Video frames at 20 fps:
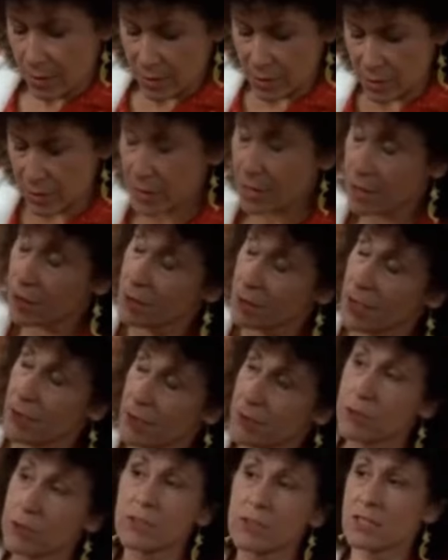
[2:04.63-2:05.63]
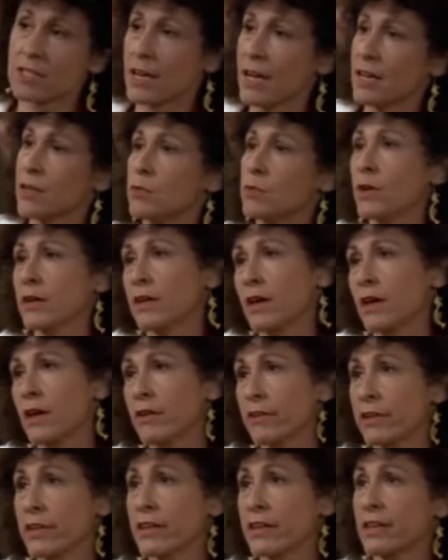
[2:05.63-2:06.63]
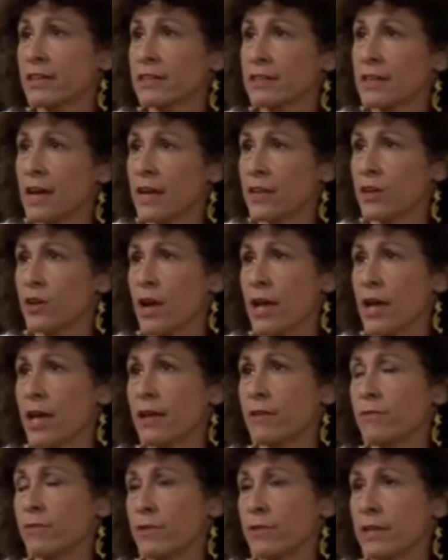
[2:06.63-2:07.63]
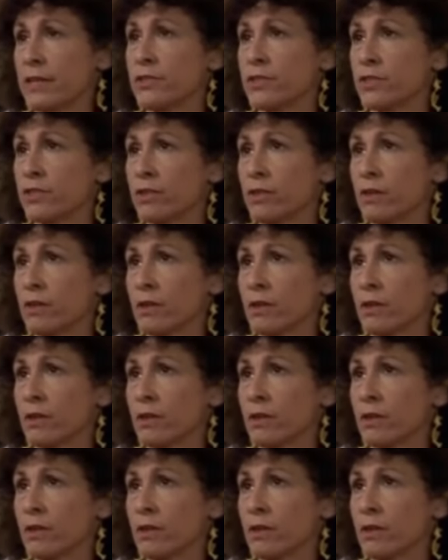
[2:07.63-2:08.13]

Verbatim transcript: So, have you decided what color you're going to dye your head for Easter?